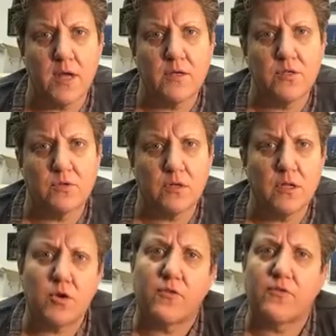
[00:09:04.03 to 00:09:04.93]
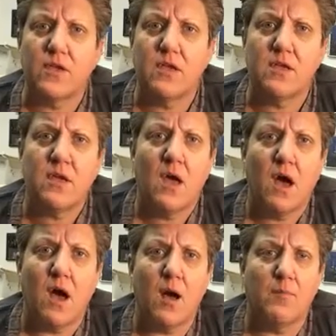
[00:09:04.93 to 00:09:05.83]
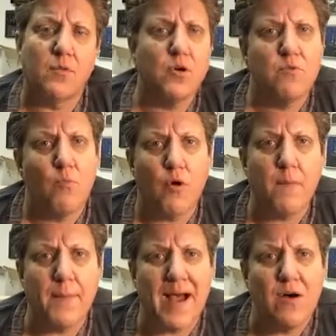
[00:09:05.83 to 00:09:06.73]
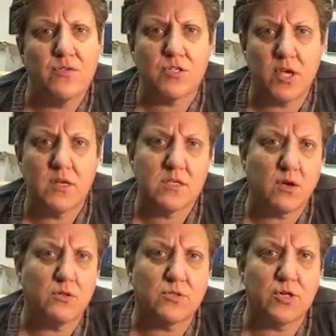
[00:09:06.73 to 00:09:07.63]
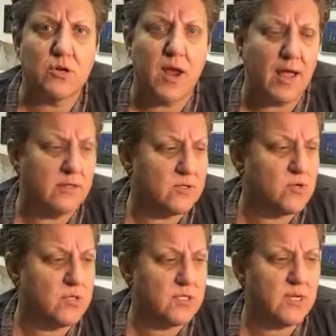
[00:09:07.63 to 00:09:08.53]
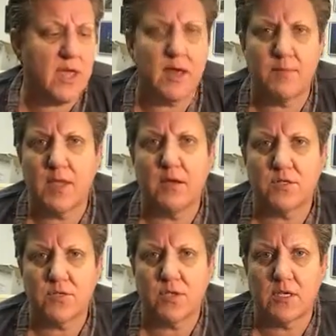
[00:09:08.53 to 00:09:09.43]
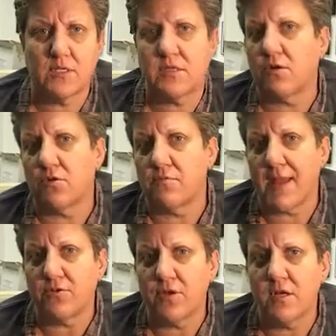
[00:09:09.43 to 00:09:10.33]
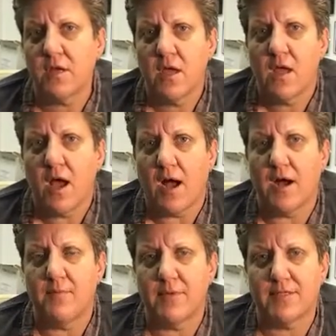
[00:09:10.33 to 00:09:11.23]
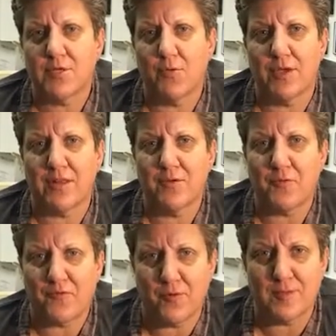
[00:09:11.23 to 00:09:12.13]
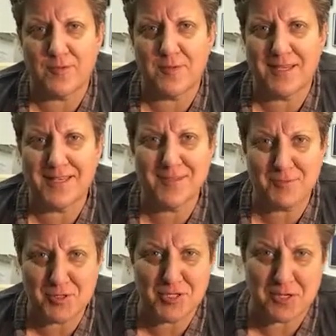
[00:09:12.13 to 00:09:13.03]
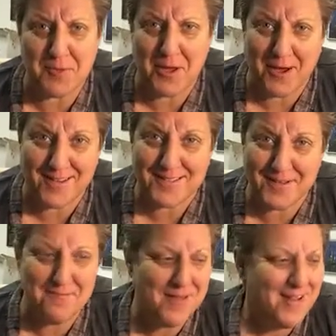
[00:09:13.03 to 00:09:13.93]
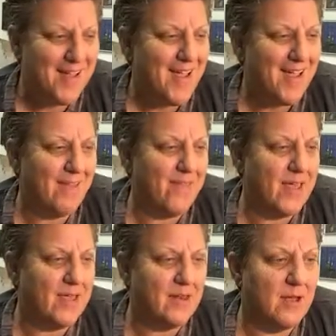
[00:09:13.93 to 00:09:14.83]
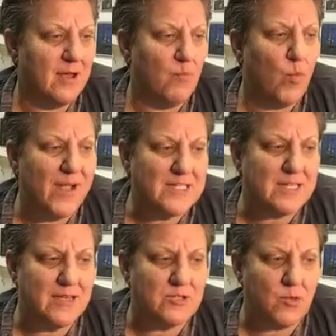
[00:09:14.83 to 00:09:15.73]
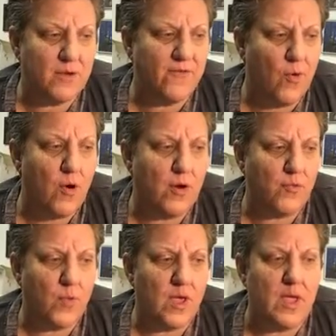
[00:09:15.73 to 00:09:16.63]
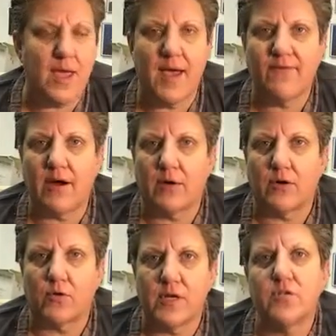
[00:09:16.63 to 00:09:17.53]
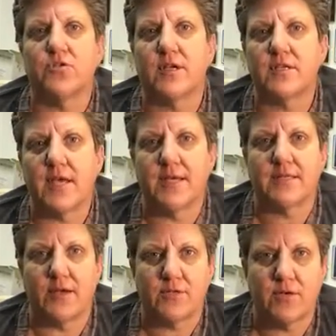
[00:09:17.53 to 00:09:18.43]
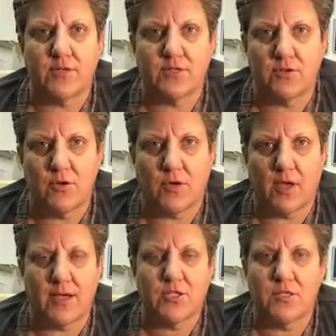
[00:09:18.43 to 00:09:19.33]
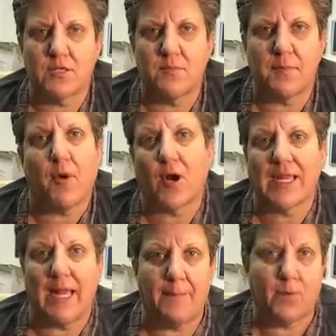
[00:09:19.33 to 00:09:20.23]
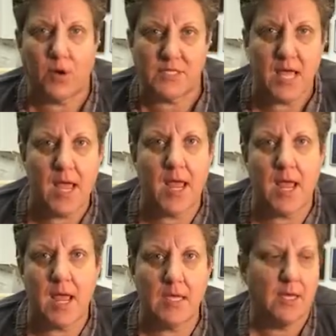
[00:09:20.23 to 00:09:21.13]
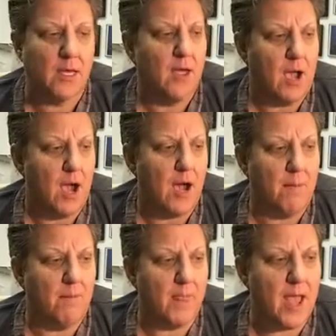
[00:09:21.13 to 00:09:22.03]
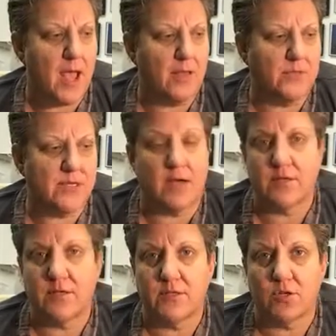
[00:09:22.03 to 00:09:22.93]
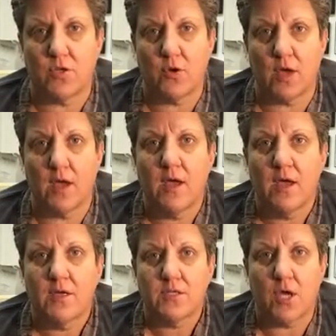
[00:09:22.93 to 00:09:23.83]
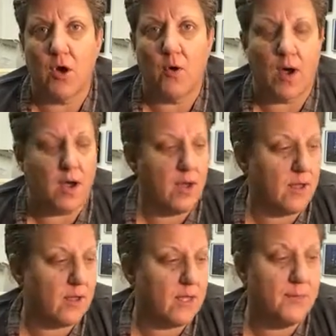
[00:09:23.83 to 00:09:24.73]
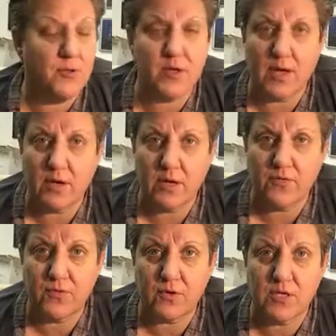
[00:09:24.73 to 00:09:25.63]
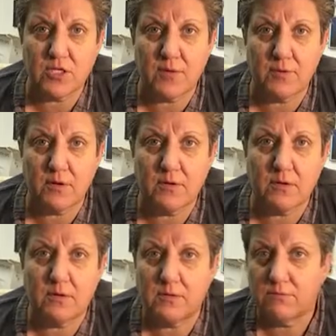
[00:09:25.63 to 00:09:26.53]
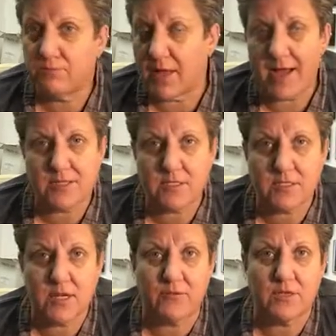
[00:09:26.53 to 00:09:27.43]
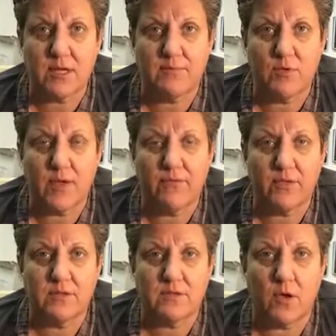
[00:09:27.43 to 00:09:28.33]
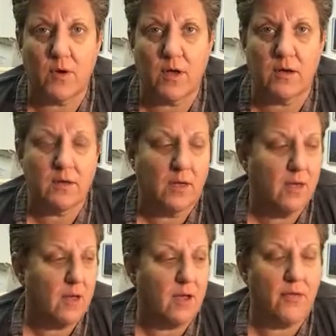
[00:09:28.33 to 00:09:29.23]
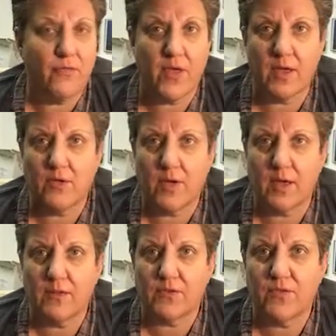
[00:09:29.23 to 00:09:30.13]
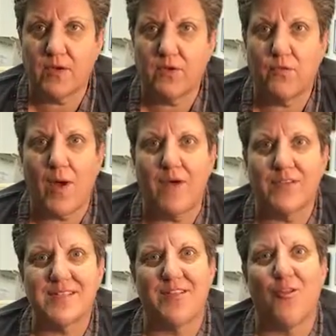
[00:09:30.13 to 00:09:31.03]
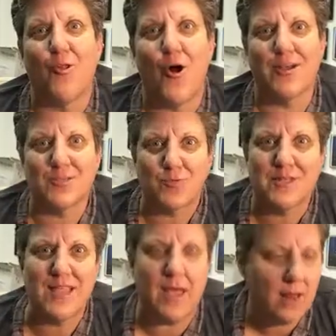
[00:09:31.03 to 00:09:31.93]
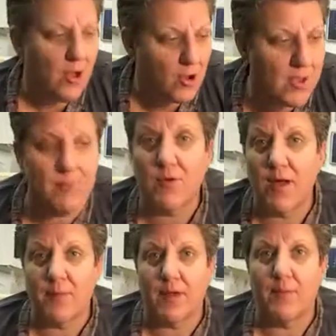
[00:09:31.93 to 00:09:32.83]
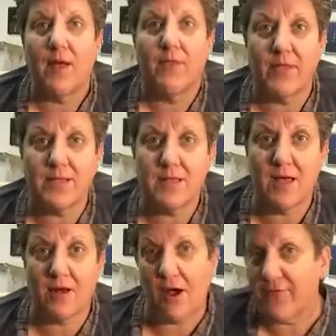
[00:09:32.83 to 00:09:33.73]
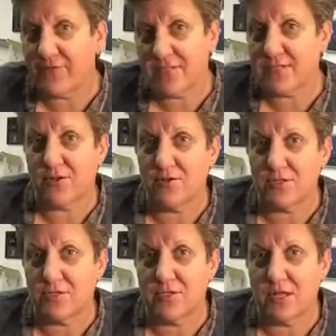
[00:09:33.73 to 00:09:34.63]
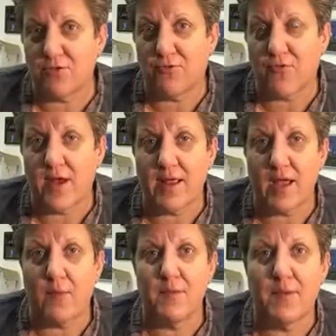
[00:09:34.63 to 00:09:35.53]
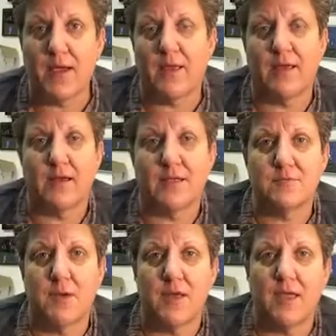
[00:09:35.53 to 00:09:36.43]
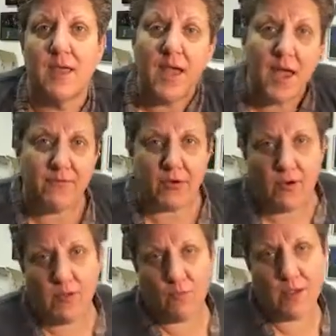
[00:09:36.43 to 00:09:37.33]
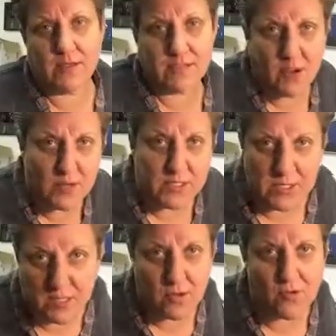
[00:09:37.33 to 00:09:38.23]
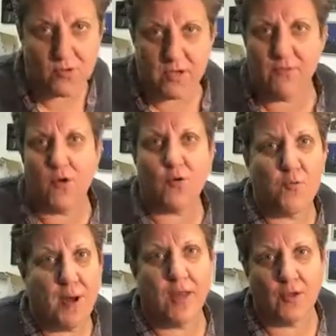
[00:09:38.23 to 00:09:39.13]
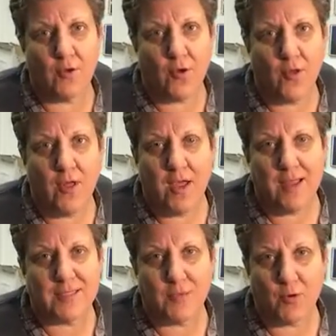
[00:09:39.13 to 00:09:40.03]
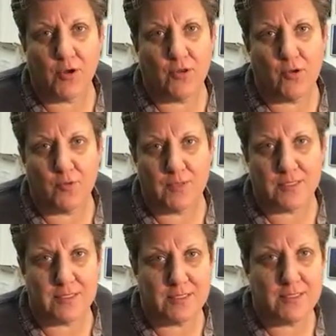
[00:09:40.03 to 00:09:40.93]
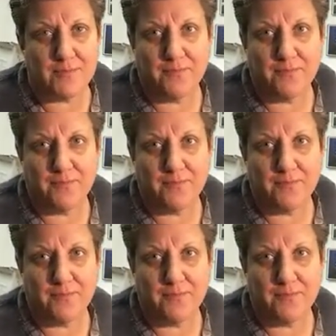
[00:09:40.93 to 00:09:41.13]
how to do calligraphy. Um, learn more about the Chinese culture at Las Cruces Academy. Also, the kids there learn Mandarin, um, and so we'll get a little performance from the kids, which is going to be awesome. And then um, Wednesday, the 24th, we have our green drinks at Downtown Desert Yoga. Actually, it's going to be a parking lot party um, at the Downtown Desert Yoga. So uh, keep a lookout here for the Green Chamber blasts every time that we have things going on. Uh, thank you again. This video, wow, this is the longest one yet. Okay, I'm going to wrap it up. Thanks a lot. Office is closed Tuesday through Friday. I'll be back again next Monday. Have a great week. As always, think local, give local, buy local, and support your local businesses.